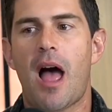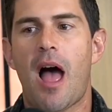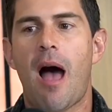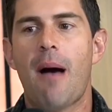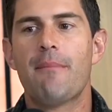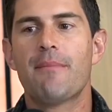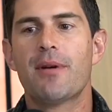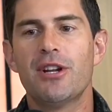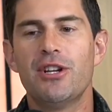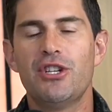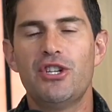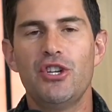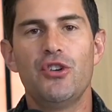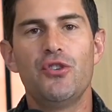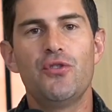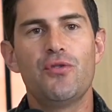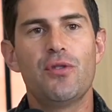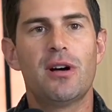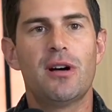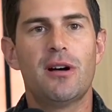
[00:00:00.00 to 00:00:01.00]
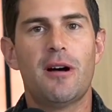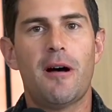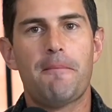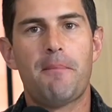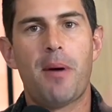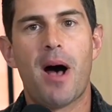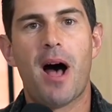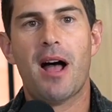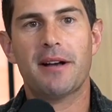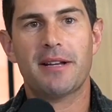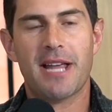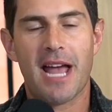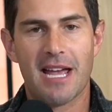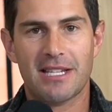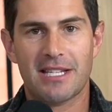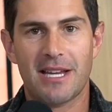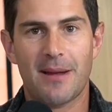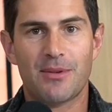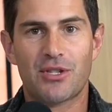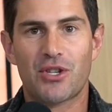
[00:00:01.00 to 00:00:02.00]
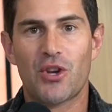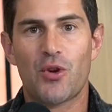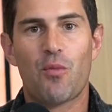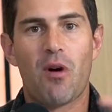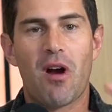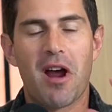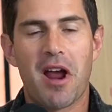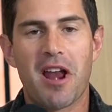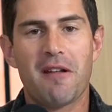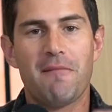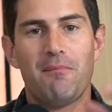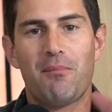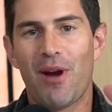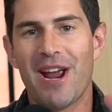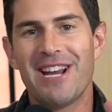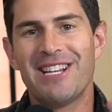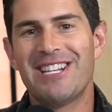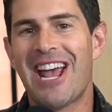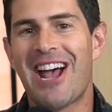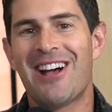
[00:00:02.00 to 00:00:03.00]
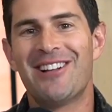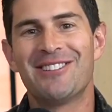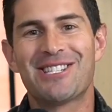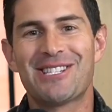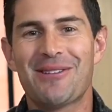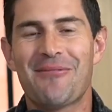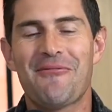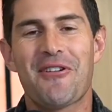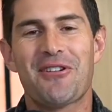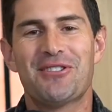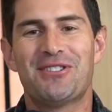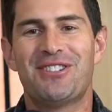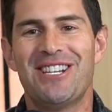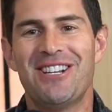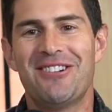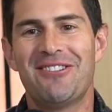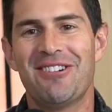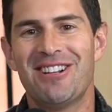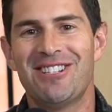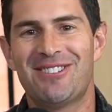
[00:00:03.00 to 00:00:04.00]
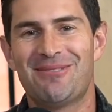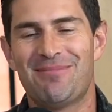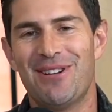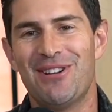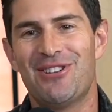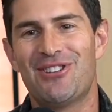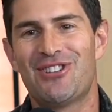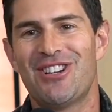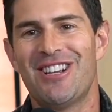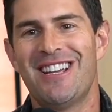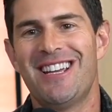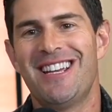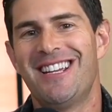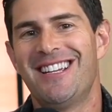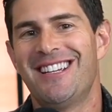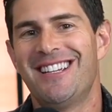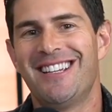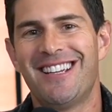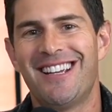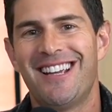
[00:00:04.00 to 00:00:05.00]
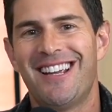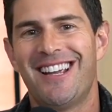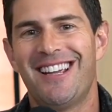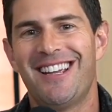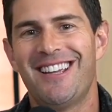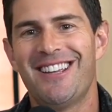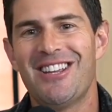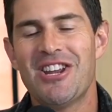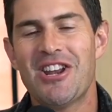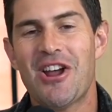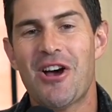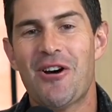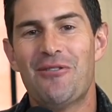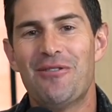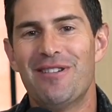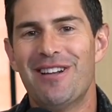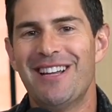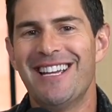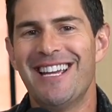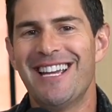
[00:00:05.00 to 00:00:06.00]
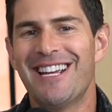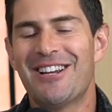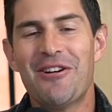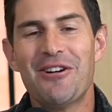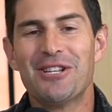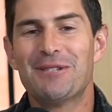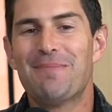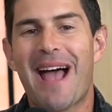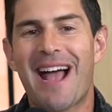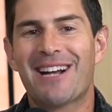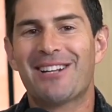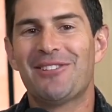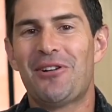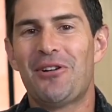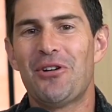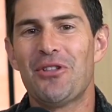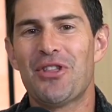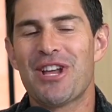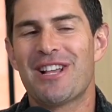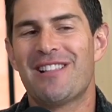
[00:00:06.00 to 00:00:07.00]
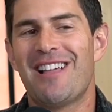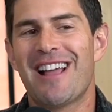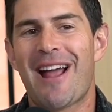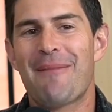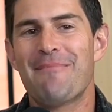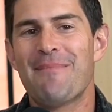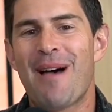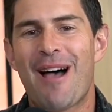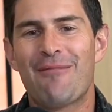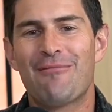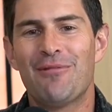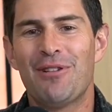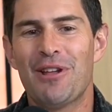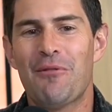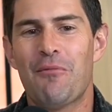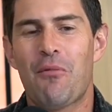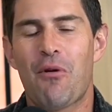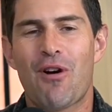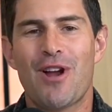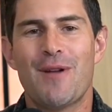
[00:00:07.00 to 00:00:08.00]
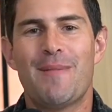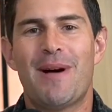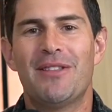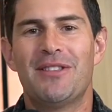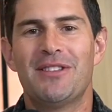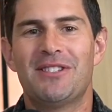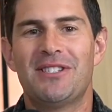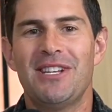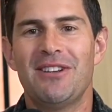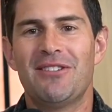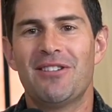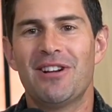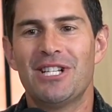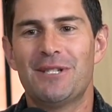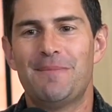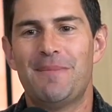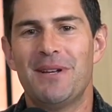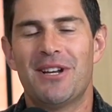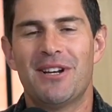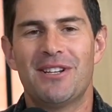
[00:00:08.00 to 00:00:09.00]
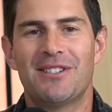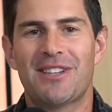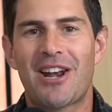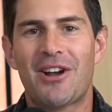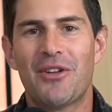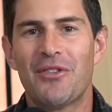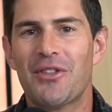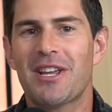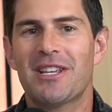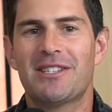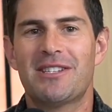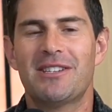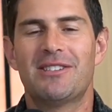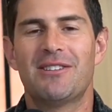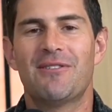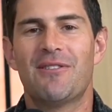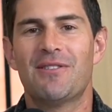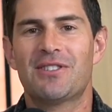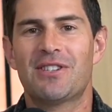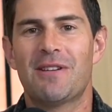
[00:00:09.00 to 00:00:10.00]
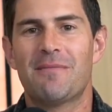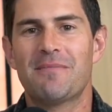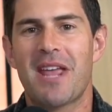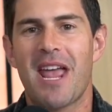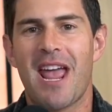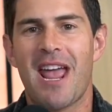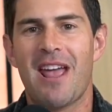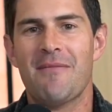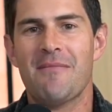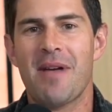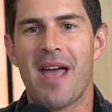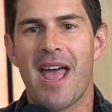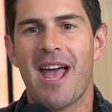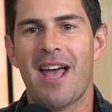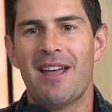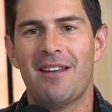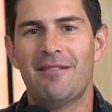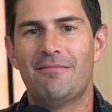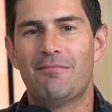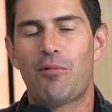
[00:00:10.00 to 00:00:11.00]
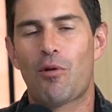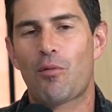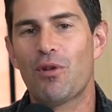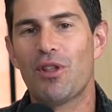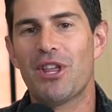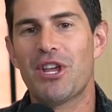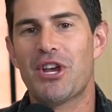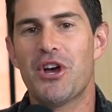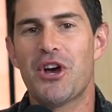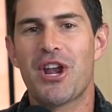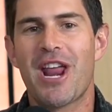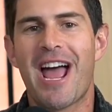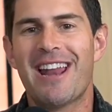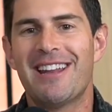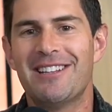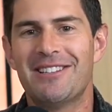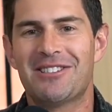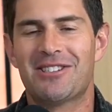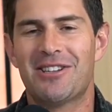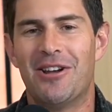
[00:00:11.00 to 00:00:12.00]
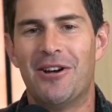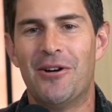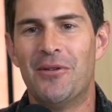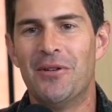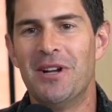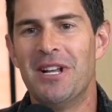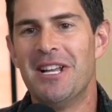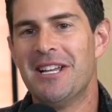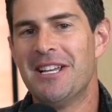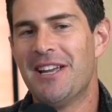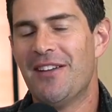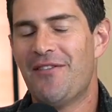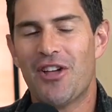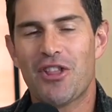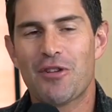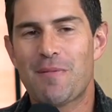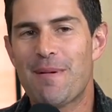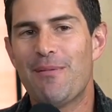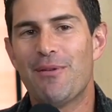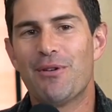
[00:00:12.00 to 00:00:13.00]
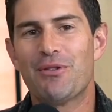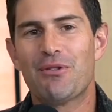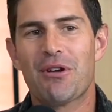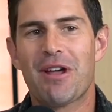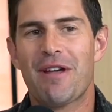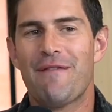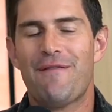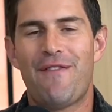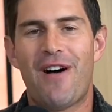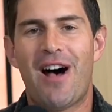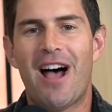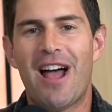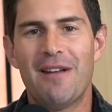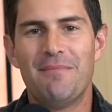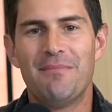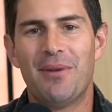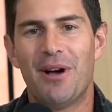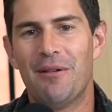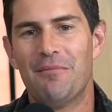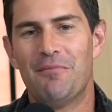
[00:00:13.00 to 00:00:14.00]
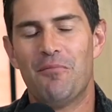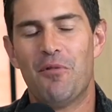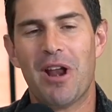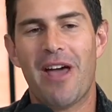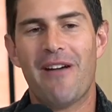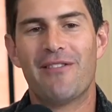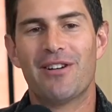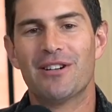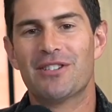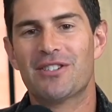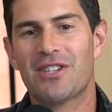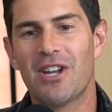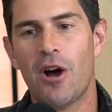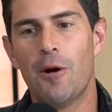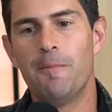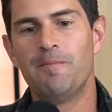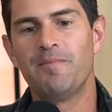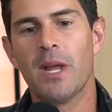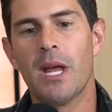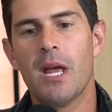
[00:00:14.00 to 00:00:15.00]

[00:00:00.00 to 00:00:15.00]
I'm going to do a podcast episode where I kind of break down some of our secrets, which, it goes back to the whole thing. Like, I'm not really worried about the secrets because I don't think it's a zero sum game and we're really good at it. So if other people are doing it, fine, but whatever. So